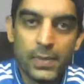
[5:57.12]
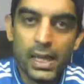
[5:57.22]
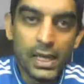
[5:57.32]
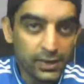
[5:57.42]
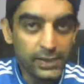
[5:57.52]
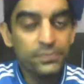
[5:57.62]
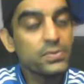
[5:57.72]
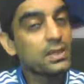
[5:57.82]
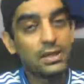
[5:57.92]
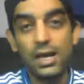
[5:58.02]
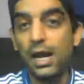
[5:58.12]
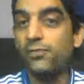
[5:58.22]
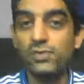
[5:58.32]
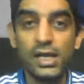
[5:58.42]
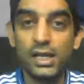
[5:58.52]
Anyway,
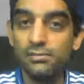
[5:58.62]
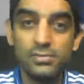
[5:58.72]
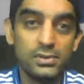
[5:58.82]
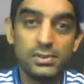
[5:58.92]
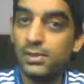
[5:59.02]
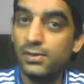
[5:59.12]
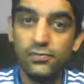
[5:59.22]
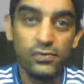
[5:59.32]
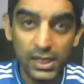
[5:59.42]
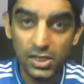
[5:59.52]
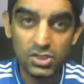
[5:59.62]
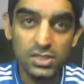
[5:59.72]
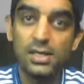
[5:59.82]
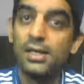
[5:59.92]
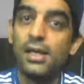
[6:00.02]
half time finished,
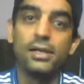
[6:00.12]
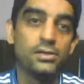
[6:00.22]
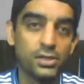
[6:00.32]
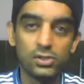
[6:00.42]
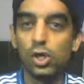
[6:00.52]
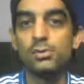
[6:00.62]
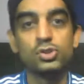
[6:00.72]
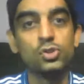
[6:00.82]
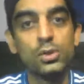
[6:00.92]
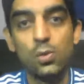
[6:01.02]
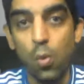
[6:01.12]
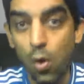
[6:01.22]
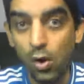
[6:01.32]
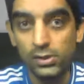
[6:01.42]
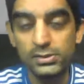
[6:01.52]
and here Thomas Tuchel
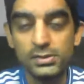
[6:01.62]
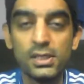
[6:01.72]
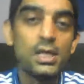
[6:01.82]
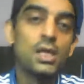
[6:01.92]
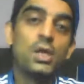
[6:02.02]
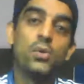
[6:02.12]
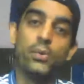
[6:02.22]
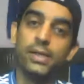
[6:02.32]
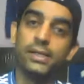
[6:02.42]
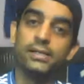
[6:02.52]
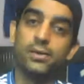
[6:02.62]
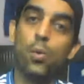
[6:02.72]
was with